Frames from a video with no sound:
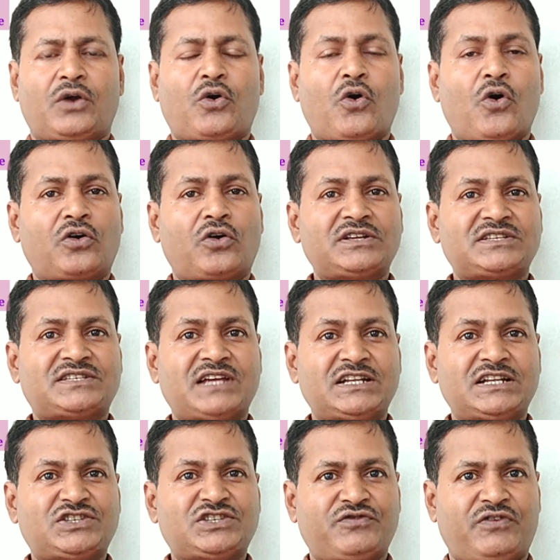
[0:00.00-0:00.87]
the court
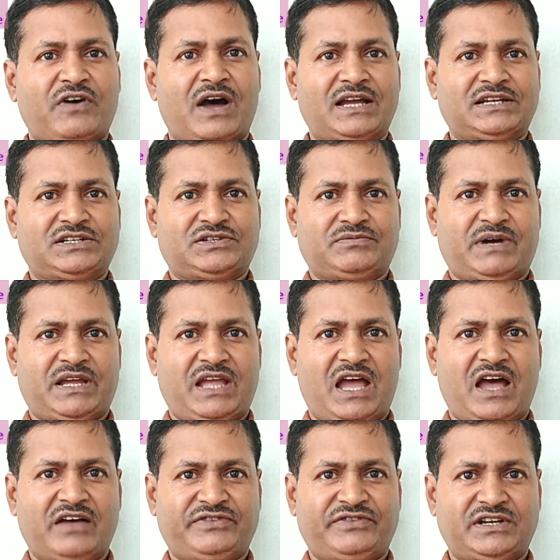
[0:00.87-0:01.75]
is satisfied
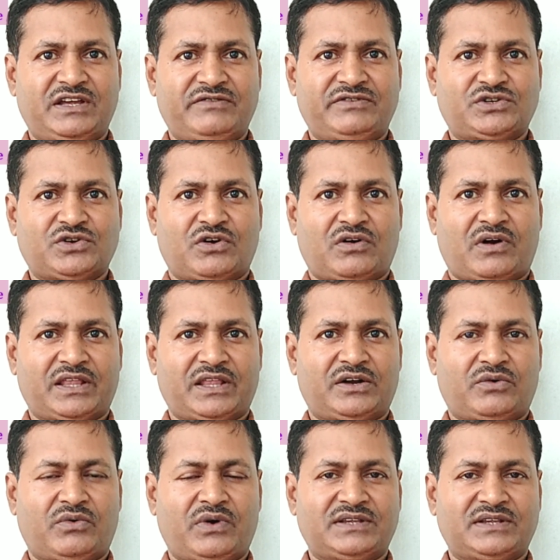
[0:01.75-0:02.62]
by affidavit or
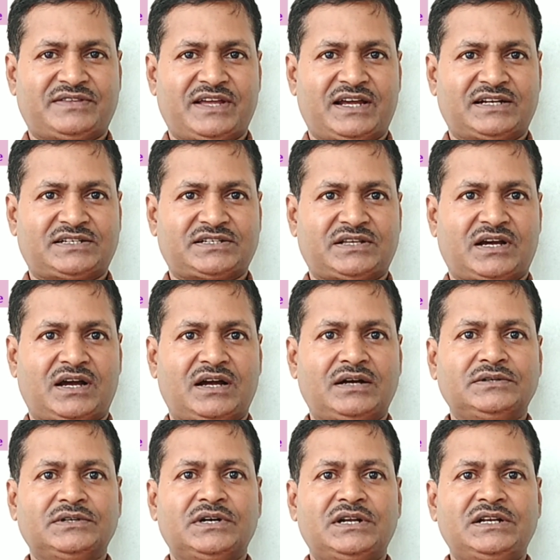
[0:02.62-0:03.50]
otherwise that
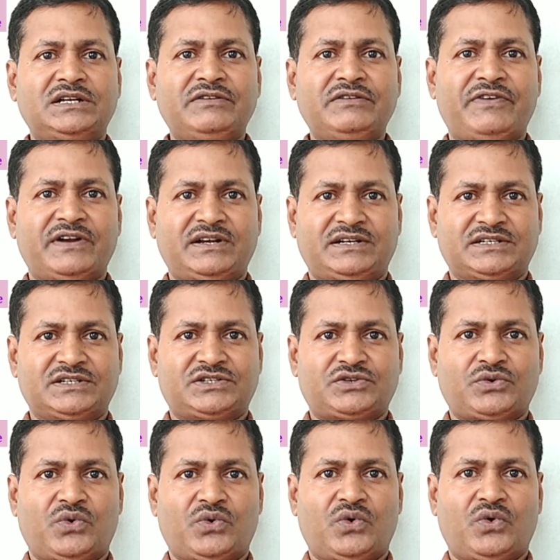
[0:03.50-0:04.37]
the
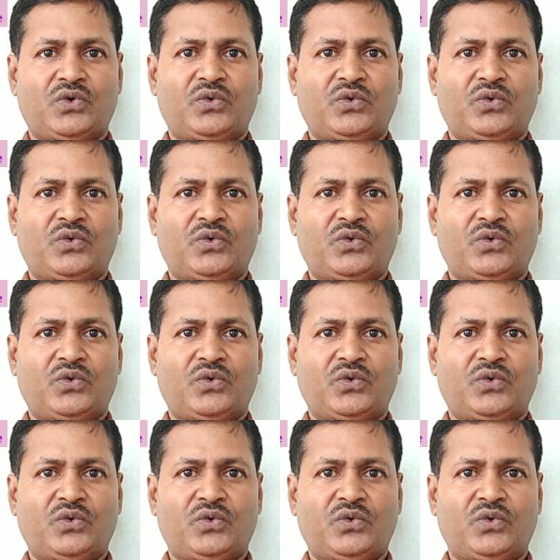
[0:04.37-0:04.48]
defendant,